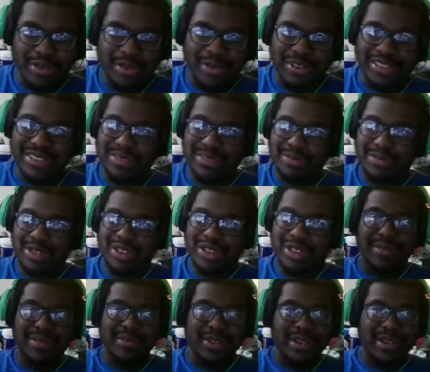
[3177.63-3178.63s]
In this
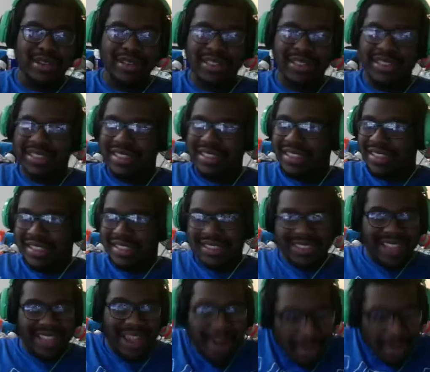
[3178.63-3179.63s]
community, bro.
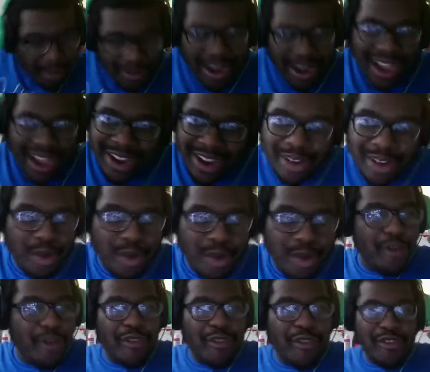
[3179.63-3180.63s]
Send them right
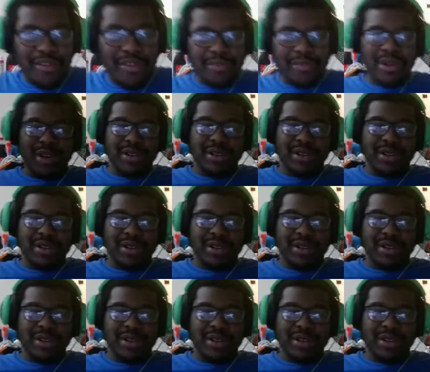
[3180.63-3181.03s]
over, bro.